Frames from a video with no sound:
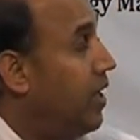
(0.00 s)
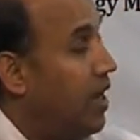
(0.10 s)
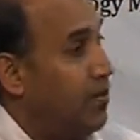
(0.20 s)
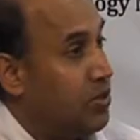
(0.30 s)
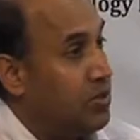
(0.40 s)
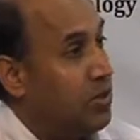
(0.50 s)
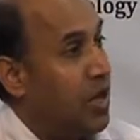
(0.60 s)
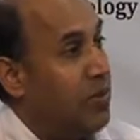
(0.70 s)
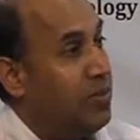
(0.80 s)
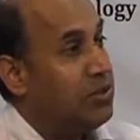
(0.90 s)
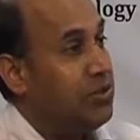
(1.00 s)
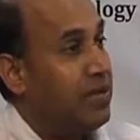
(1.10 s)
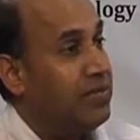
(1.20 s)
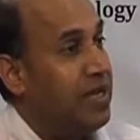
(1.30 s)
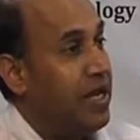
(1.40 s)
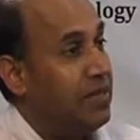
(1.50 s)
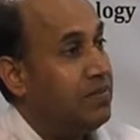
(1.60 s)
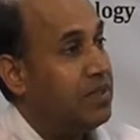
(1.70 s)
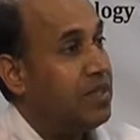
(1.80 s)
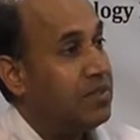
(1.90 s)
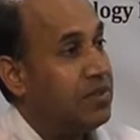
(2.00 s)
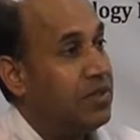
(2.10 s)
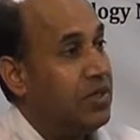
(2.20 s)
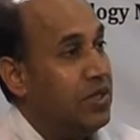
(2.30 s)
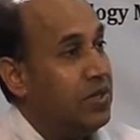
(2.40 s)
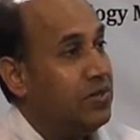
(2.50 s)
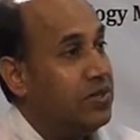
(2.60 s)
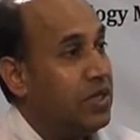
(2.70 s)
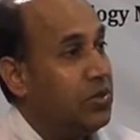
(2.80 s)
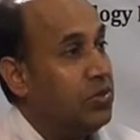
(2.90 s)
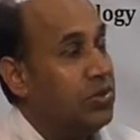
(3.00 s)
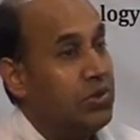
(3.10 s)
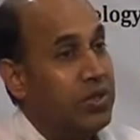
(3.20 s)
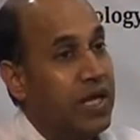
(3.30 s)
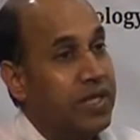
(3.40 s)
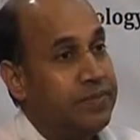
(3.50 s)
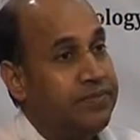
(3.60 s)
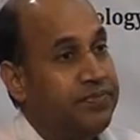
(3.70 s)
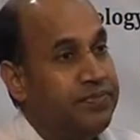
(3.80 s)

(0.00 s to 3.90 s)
I am not sure how much we have there, but just we can go through on that.